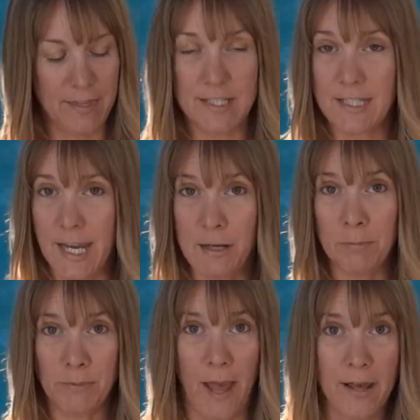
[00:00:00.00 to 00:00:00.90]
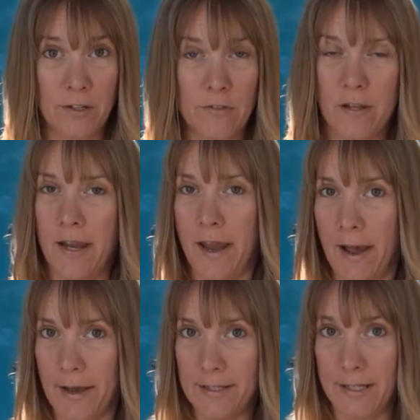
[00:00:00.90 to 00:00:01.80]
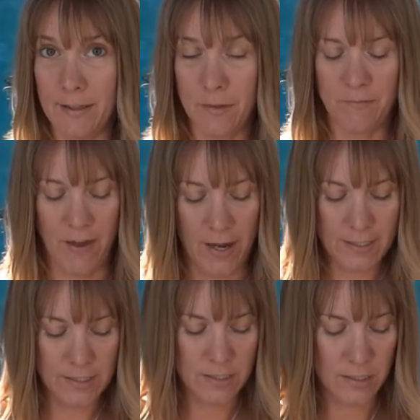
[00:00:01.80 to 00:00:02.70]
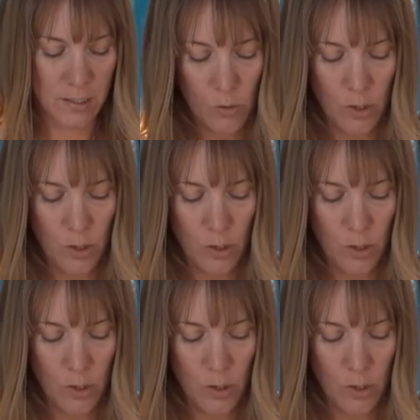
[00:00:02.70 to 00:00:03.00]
the same bladder that I had in the vest